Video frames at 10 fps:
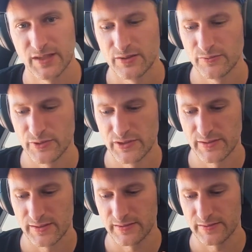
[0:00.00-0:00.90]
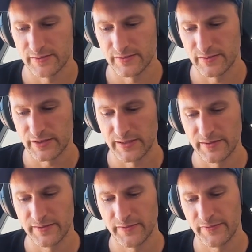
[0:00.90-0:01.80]
which is like, okay,
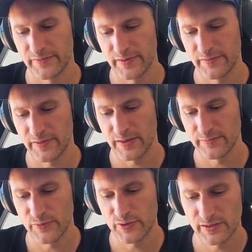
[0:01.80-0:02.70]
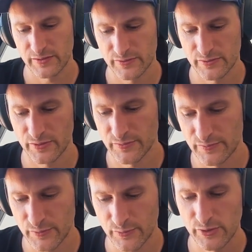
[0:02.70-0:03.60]
if I'm using a
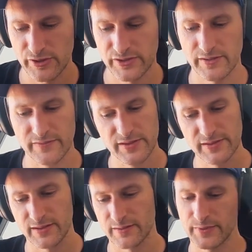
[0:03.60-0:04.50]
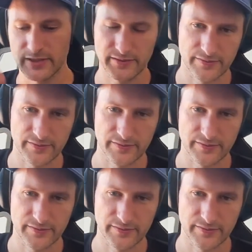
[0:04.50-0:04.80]
brokerage service and I buy,